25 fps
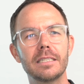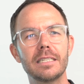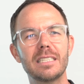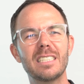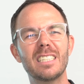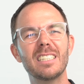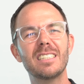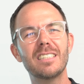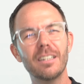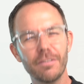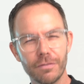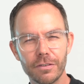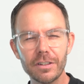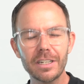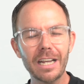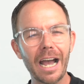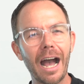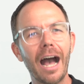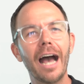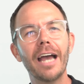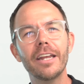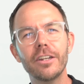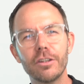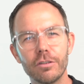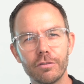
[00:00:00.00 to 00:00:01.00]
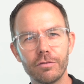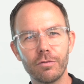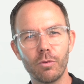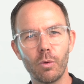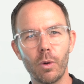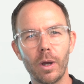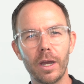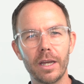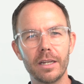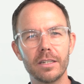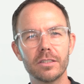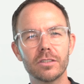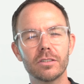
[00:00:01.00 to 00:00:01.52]
It's a different kind of
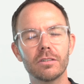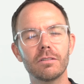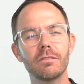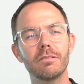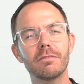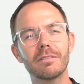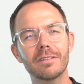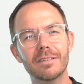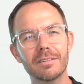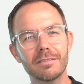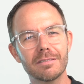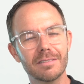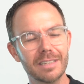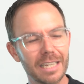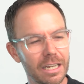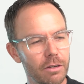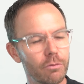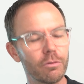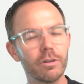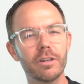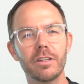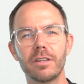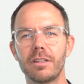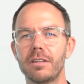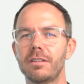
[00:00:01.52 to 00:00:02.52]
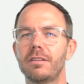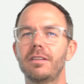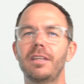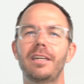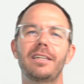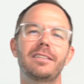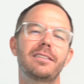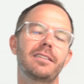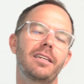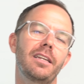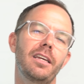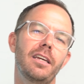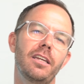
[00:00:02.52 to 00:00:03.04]
way. So get rid of the
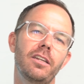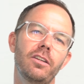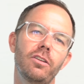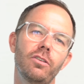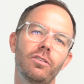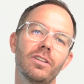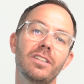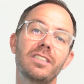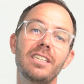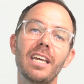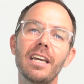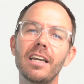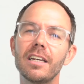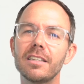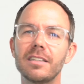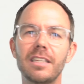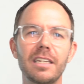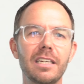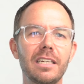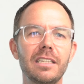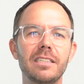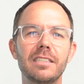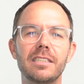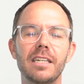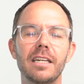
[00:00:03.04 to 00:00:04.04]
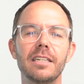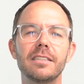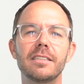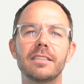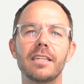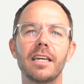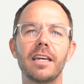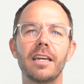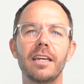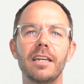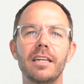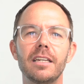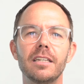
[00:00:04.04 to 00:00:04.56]
things that hinder you. The second thing he says
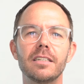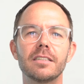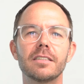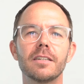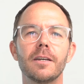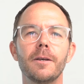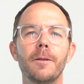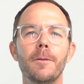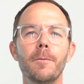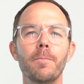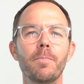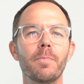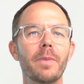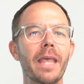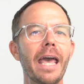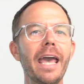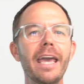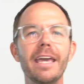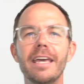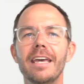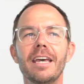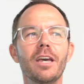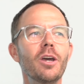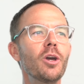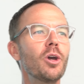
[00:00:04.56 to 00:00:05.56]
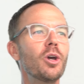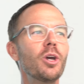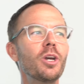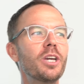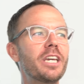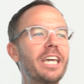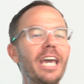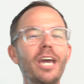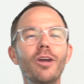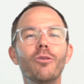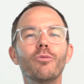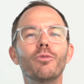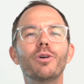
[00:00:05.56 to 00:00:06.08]
there is, hey,
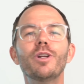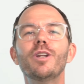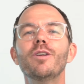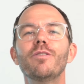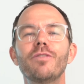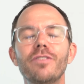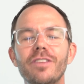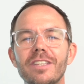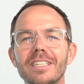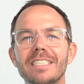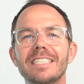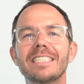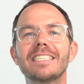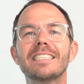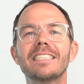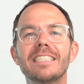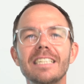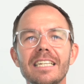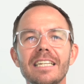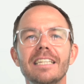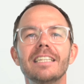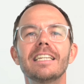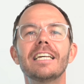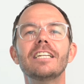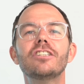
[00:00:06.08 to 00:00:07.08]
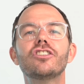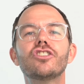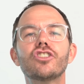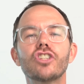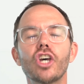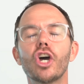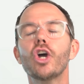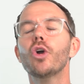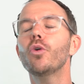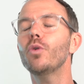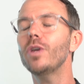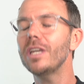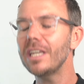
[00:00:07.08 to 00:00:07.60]
get rid of the sin that
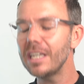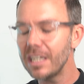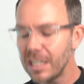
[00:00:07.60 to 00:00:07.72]
so